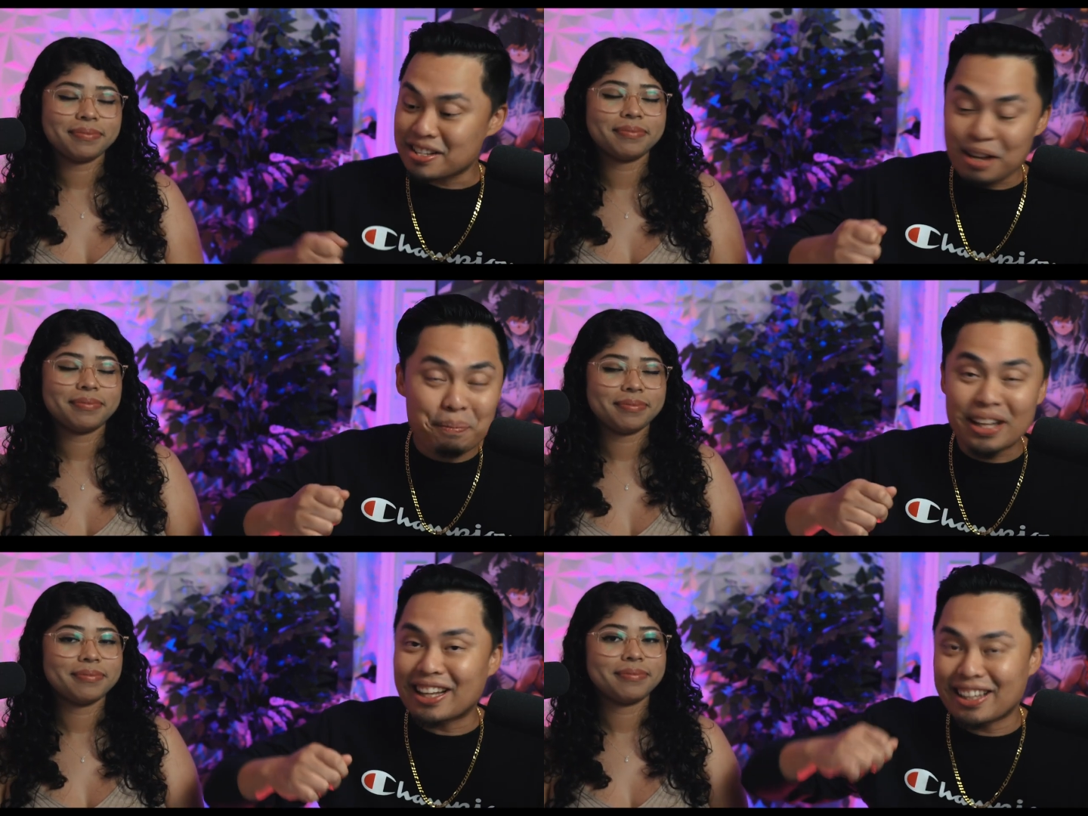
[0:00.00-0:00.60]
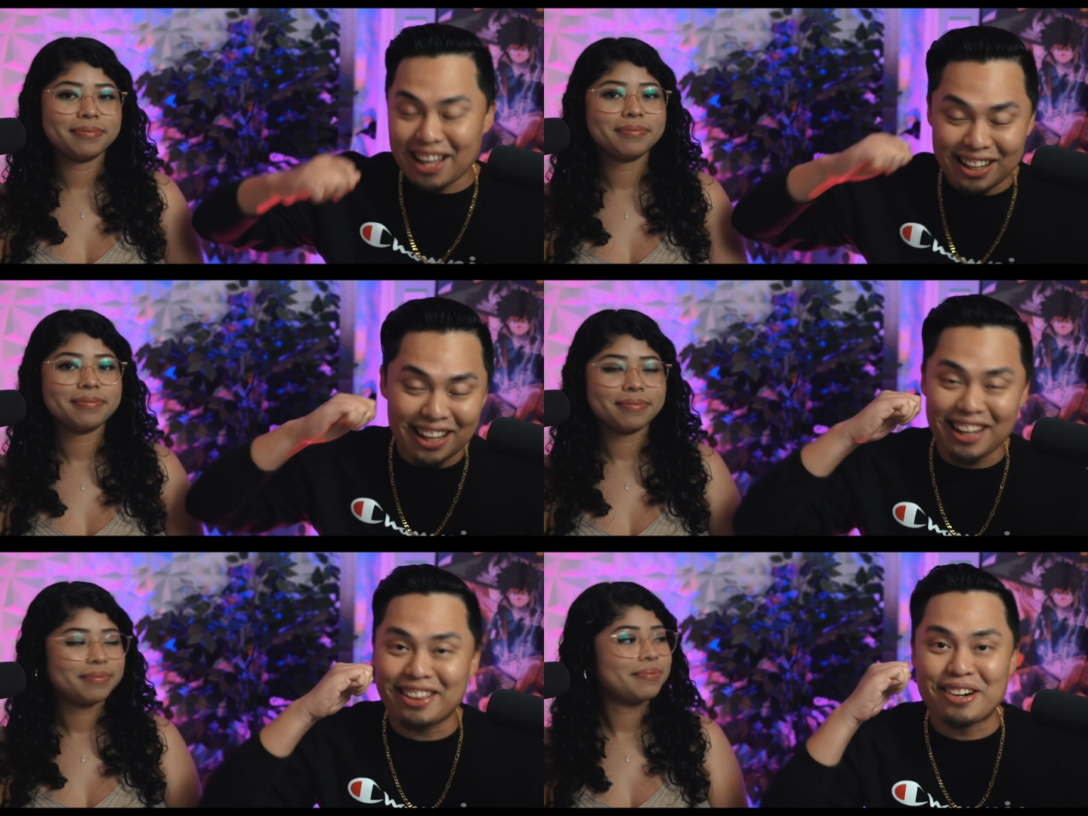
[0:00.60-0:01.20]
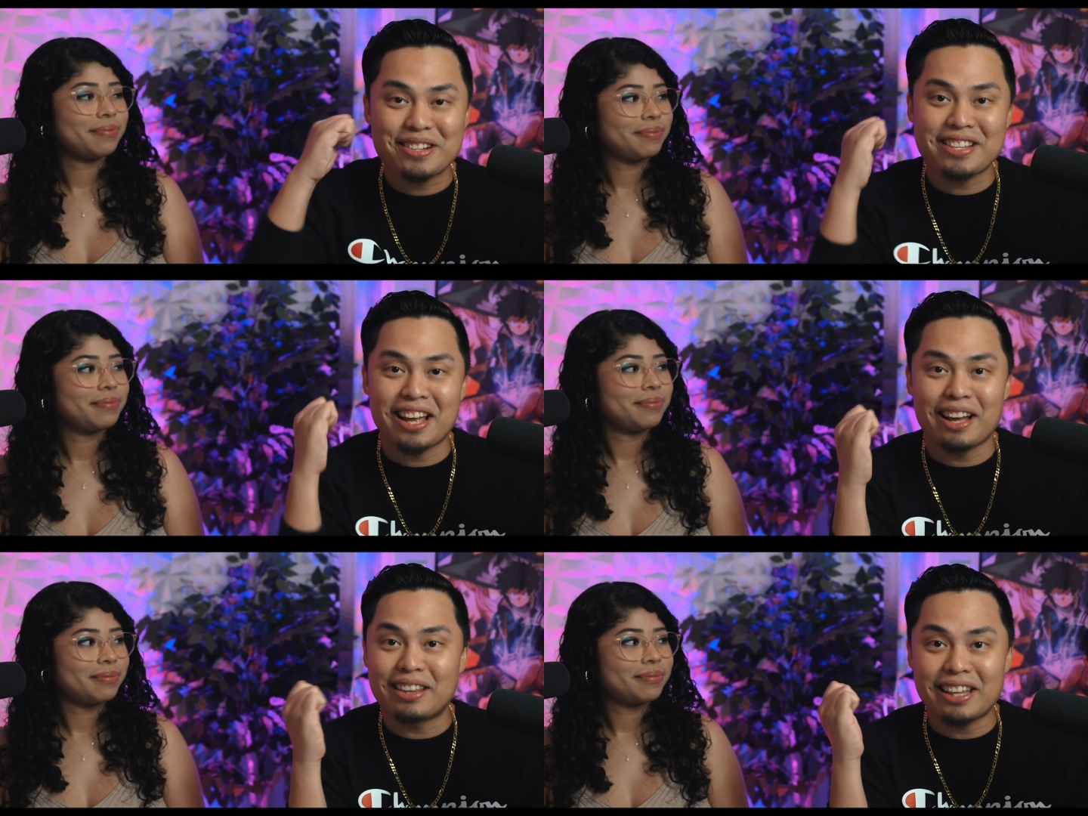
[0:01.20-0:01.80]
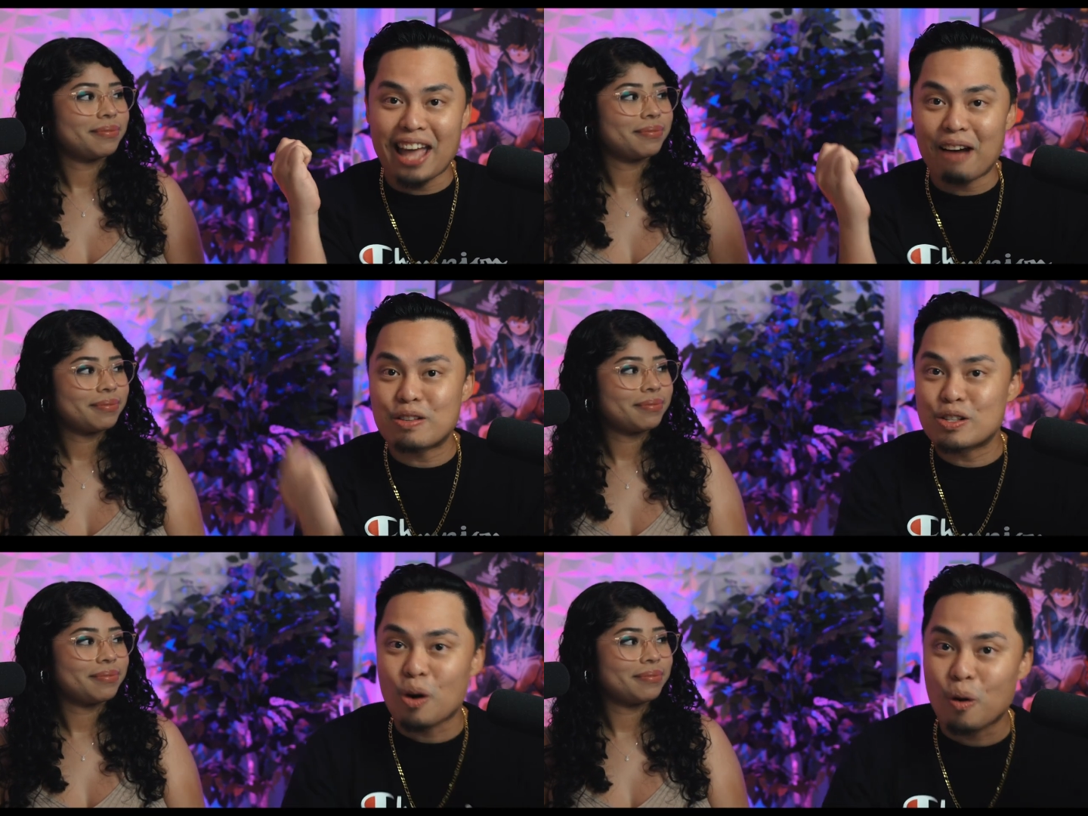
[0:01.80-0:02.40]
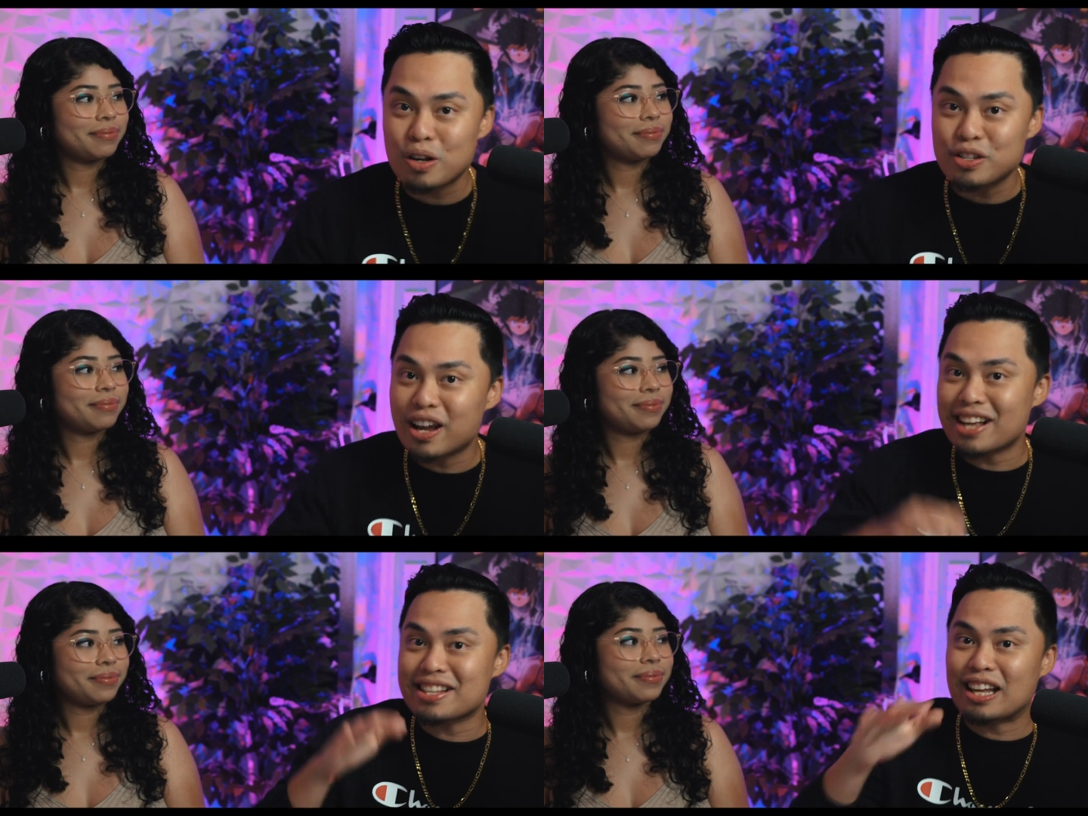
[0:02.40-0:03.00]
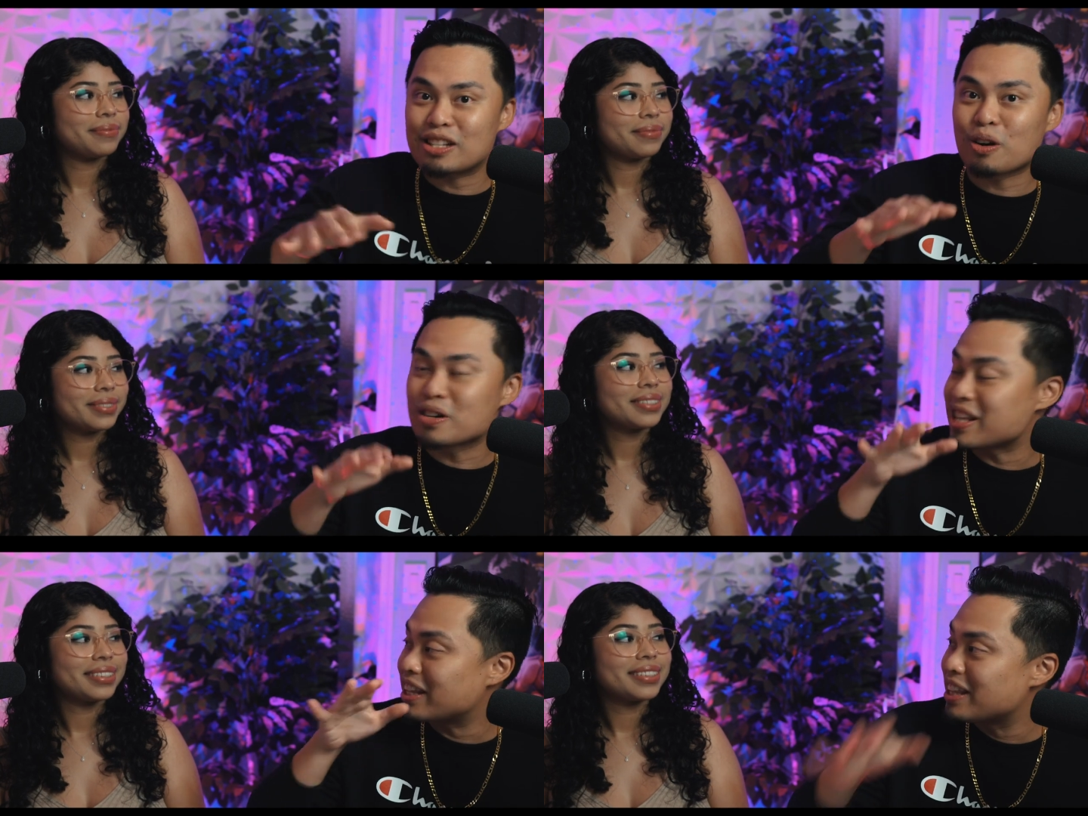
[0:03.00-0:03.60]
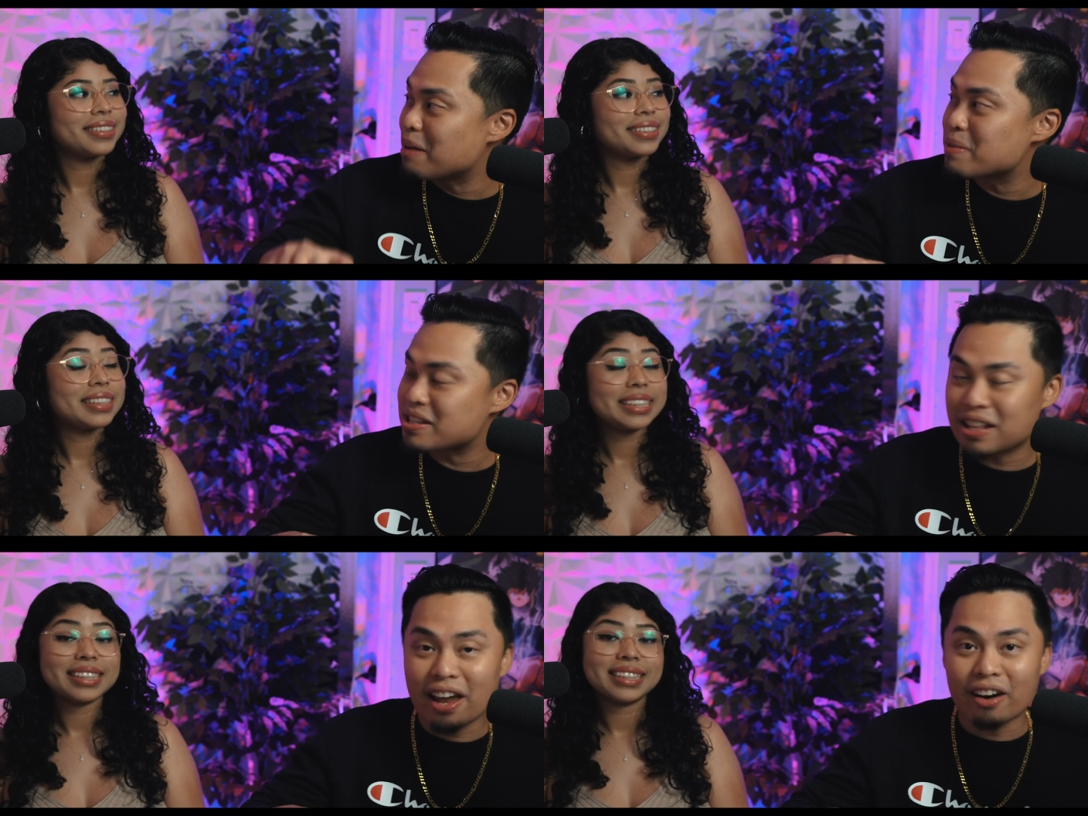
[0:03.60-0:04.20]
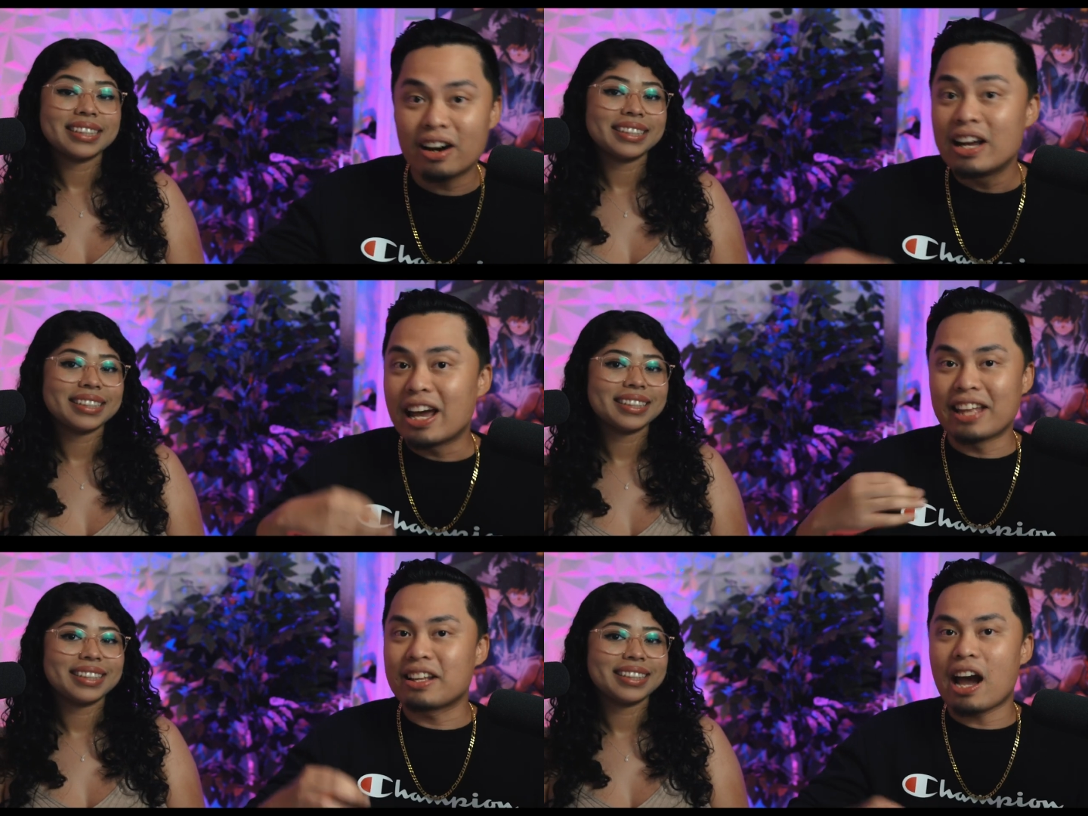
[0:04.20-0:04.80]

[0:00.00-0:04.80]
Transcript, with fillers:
Speaker 1: something like that. Like there's uh, they, they have swords. You guys like swords like Demon Slayer. And